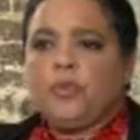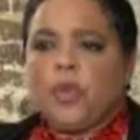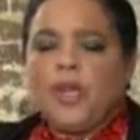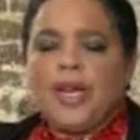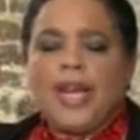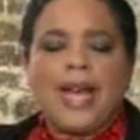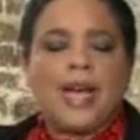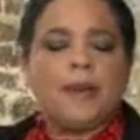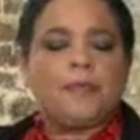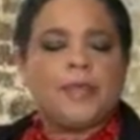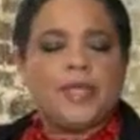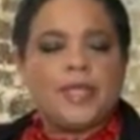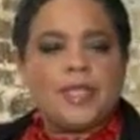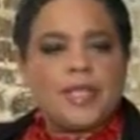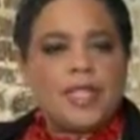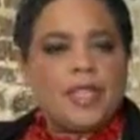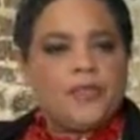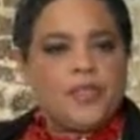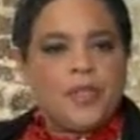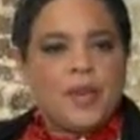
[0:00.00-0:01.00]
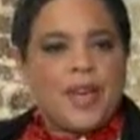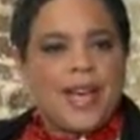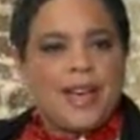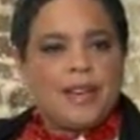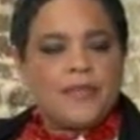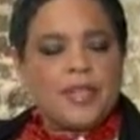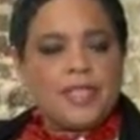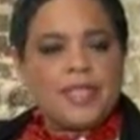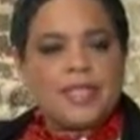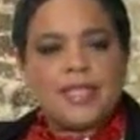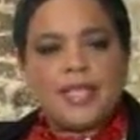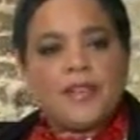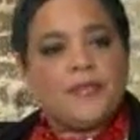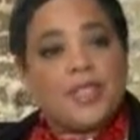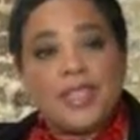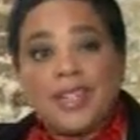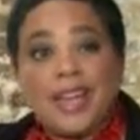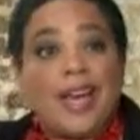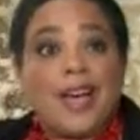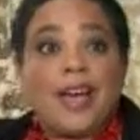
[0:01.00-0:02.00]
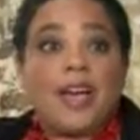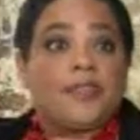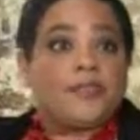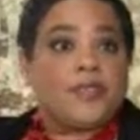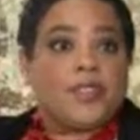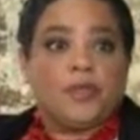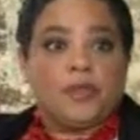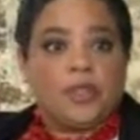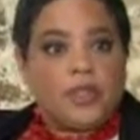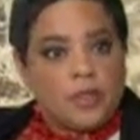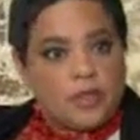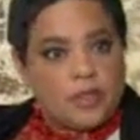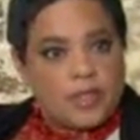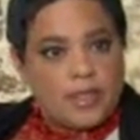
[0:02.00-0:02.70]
What happens if you have a 7-and-a-half-year-old,